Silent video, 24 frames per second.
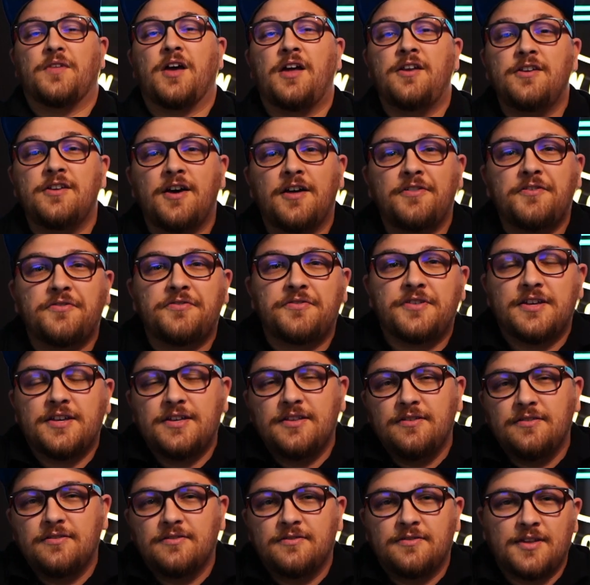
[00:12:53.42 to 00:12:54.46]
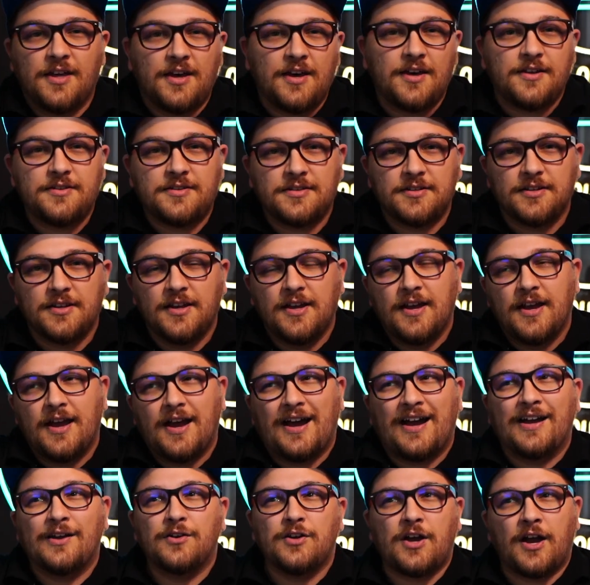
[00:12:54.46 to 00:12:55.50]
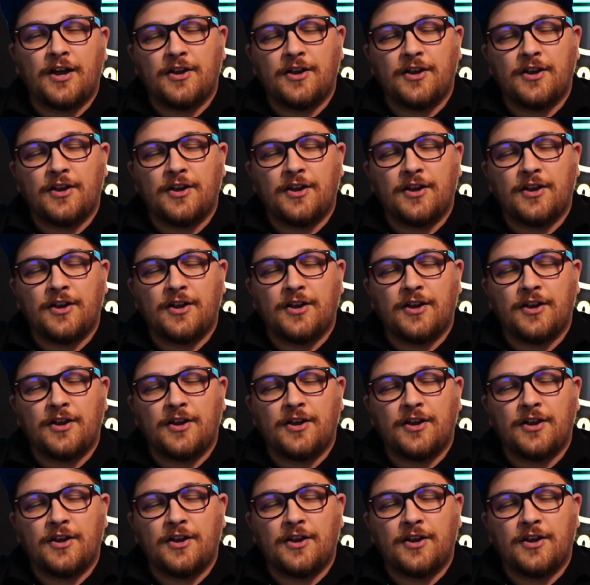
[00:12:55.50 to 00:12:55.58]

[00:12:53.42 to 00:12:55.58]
another thing that I